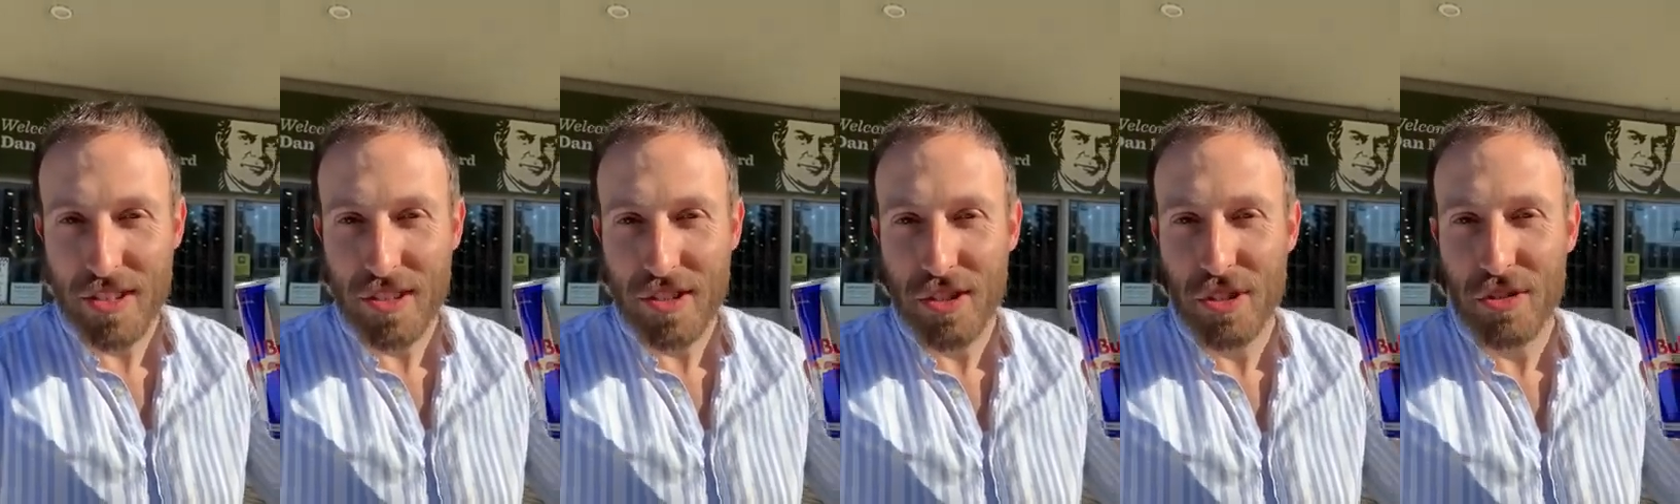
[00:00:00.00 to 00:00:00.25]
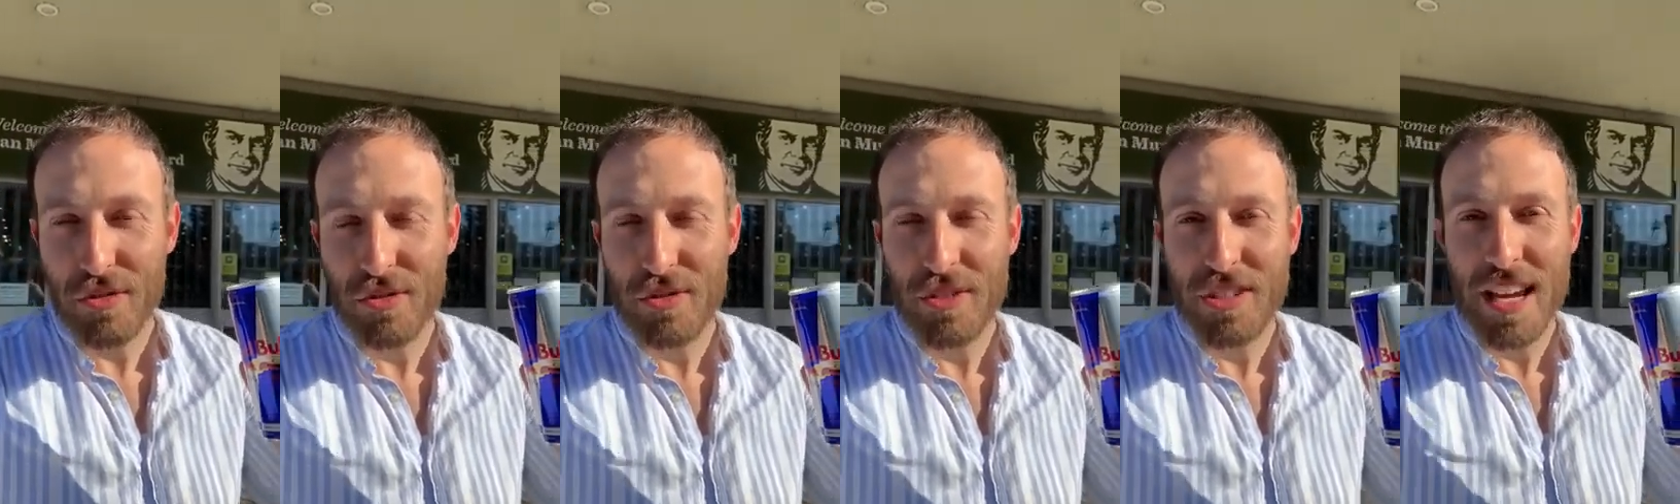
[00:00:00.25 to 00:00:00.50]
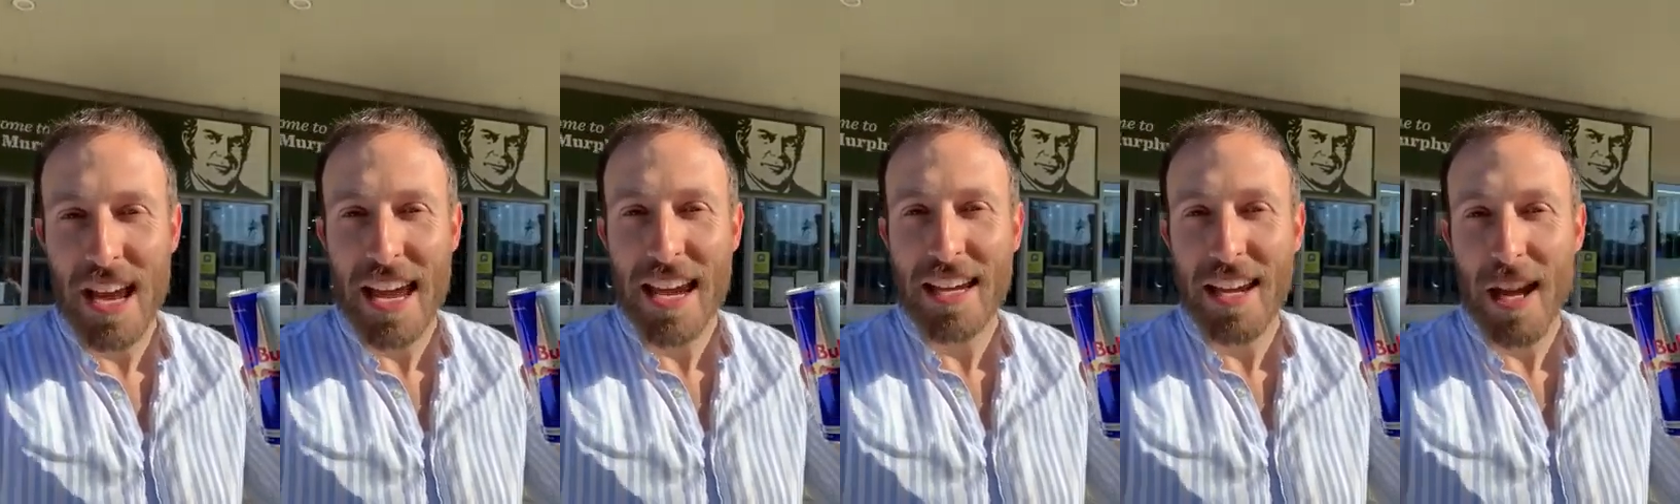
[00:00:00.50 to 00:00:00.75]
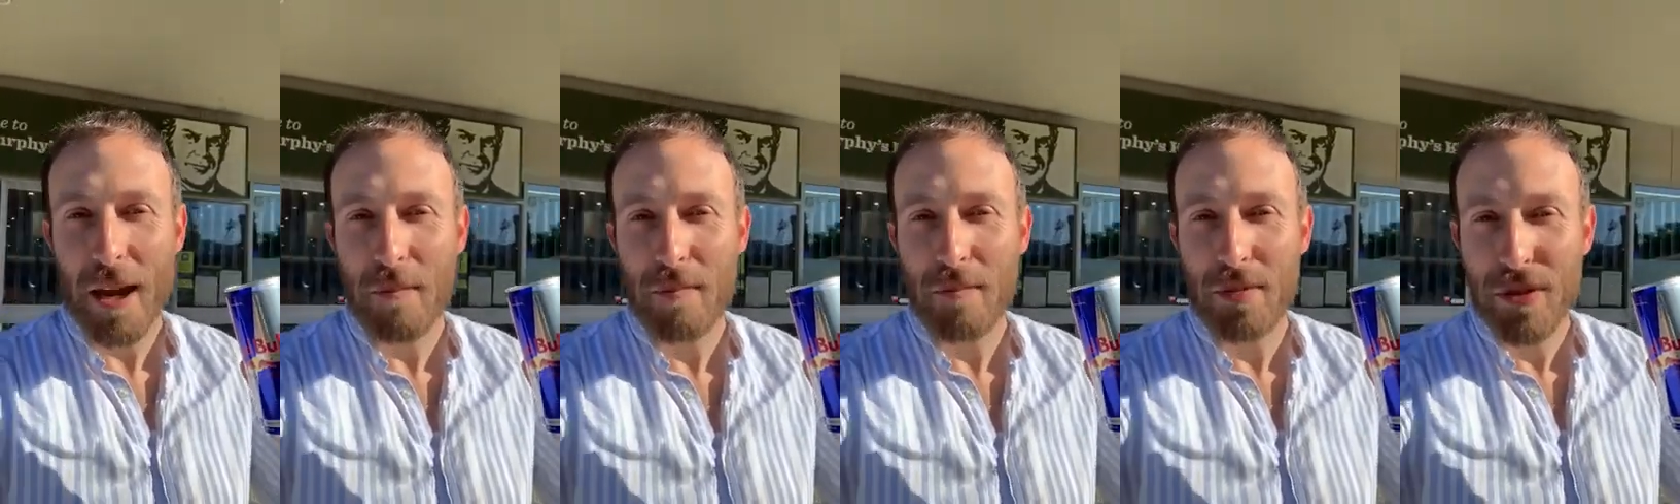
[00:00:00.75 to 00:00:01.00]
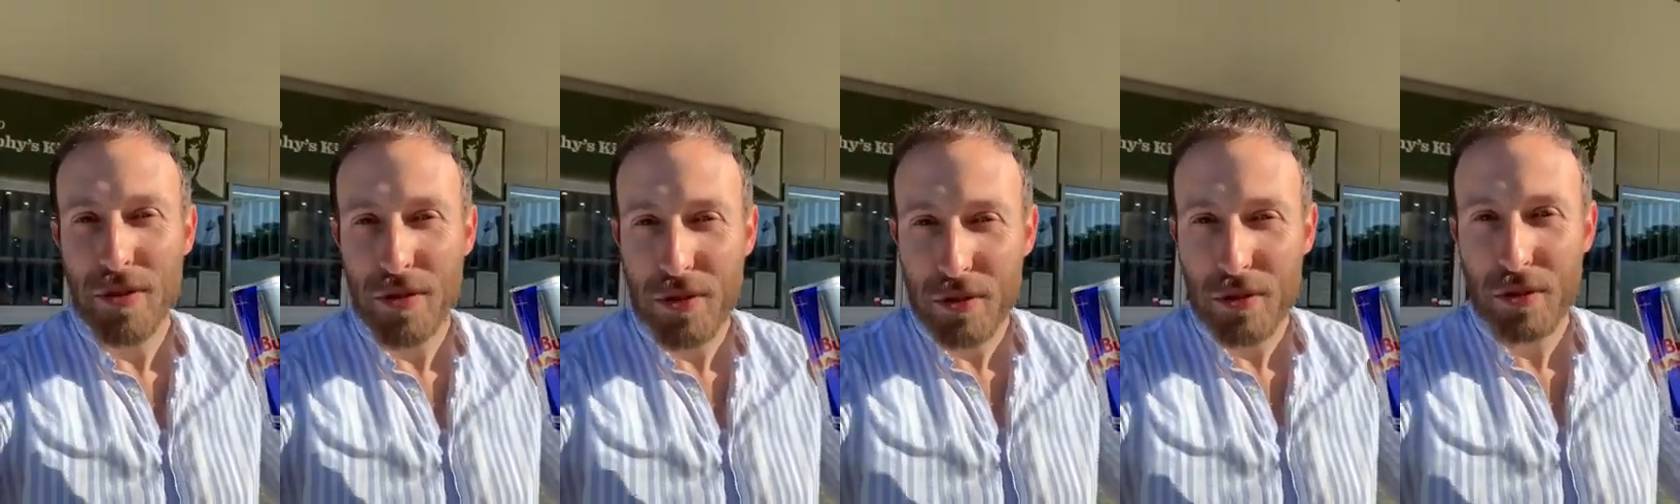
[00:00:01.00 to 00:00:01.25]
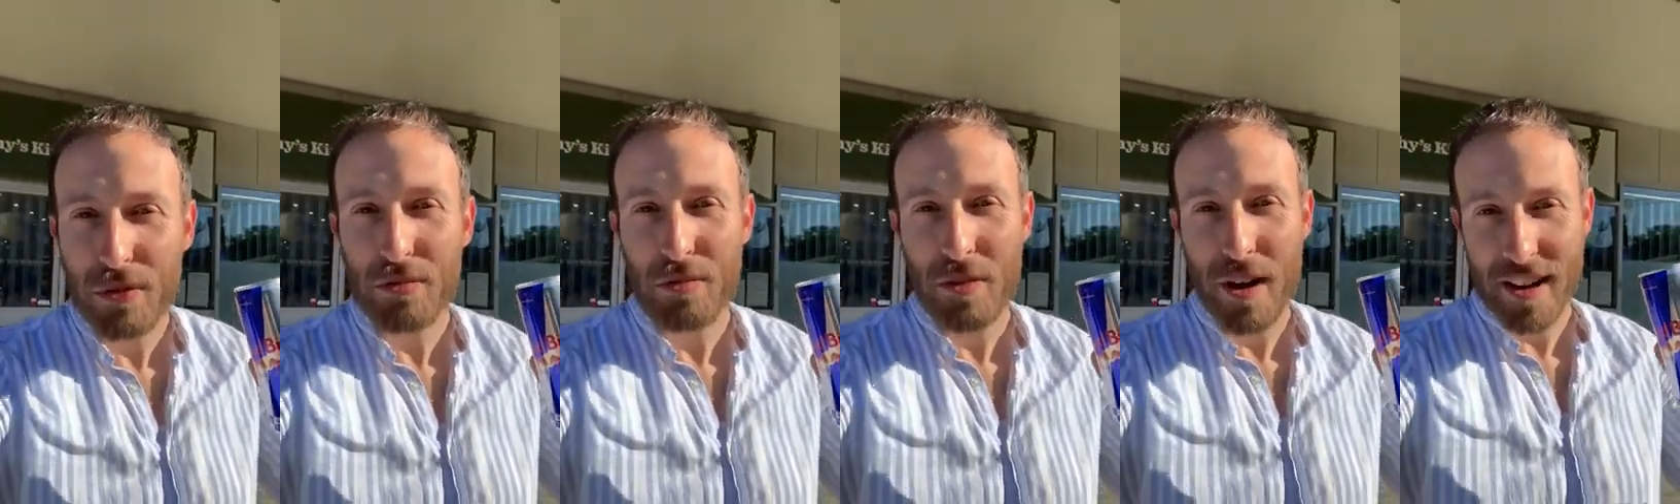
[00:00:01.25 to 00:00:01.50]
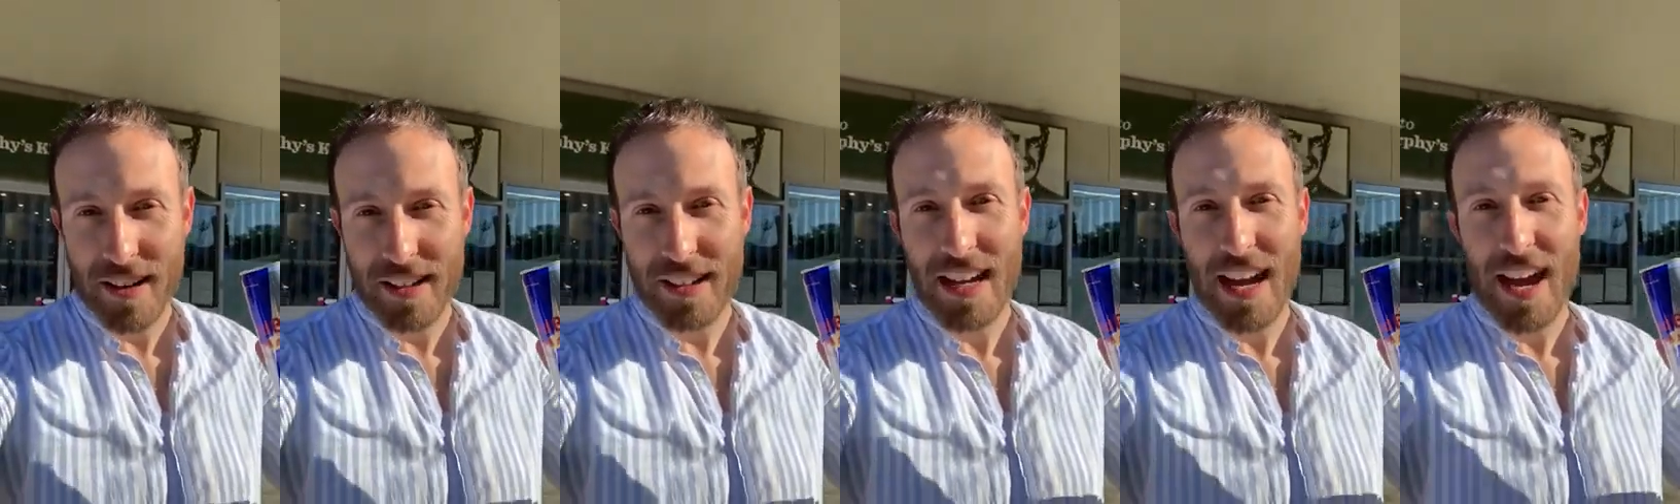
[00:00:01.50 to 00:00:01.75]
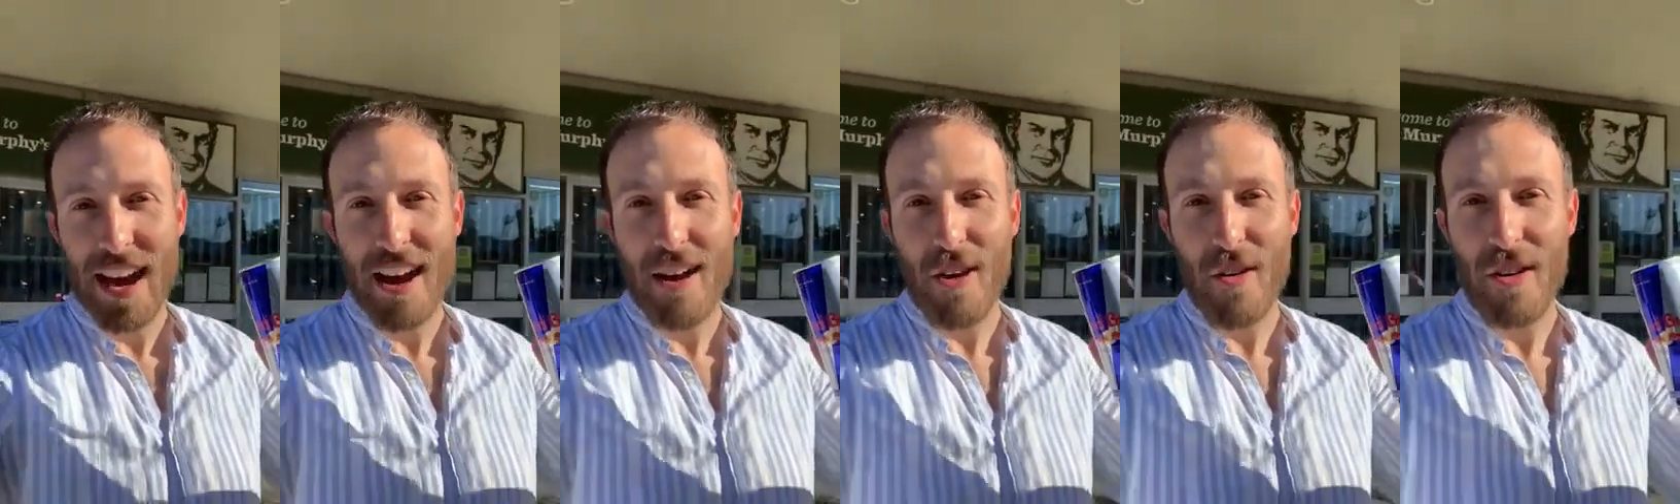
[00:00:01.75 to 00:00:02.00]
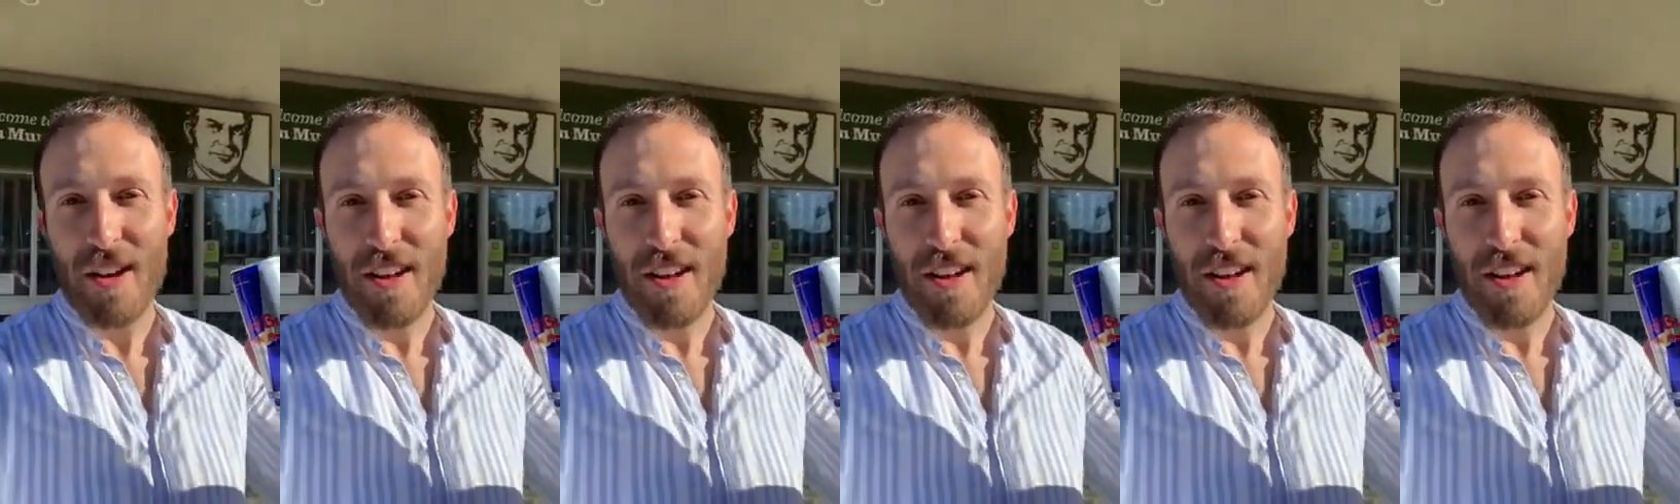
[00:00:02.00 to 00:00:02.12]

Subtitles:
to take a pure red cow,